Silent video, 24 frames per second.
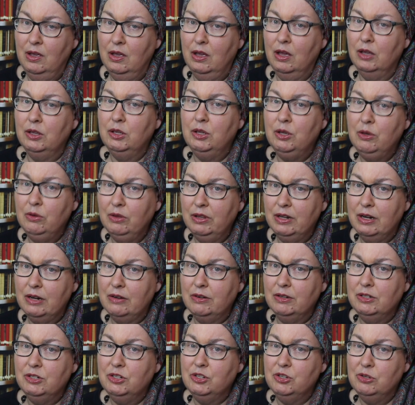a
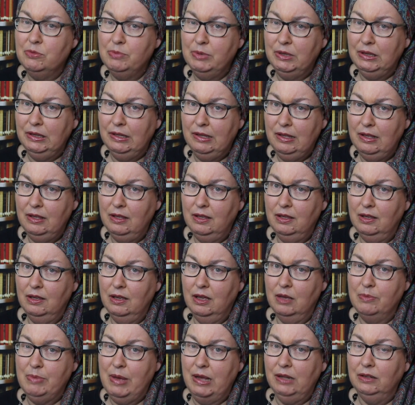culinary jubilee
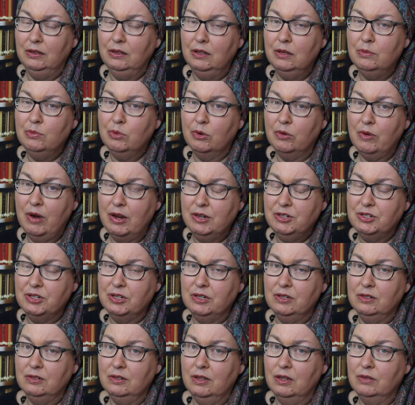about
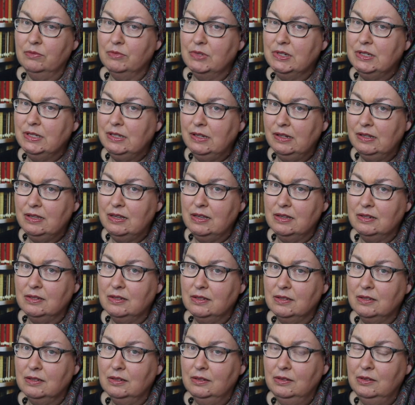liberation and
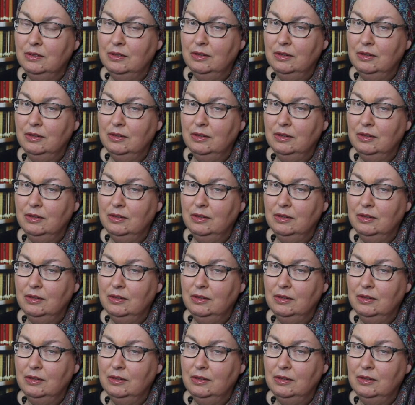resilience,